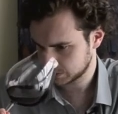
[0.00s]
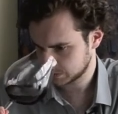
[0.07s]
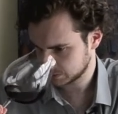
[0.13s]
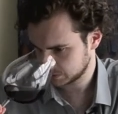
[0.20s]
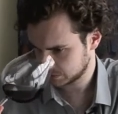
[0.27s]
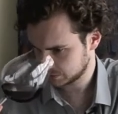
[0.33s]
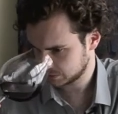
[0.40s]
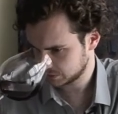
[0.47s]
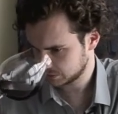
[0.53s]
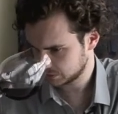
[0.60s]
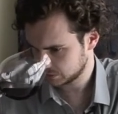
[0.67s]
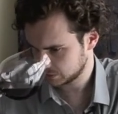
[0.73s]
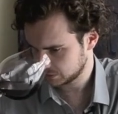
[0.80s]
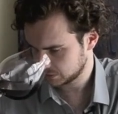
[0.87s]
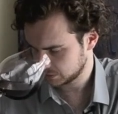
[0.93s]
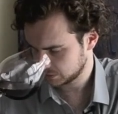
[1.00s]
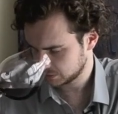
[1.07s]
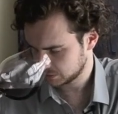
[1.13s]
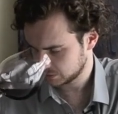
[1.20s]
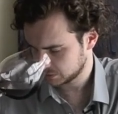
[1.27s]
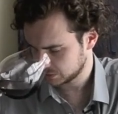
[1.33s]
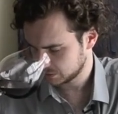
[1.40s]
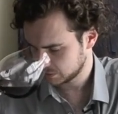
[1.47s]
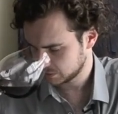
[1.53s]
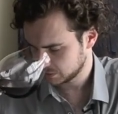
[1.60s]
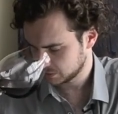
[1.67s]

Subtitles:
(no one is talking)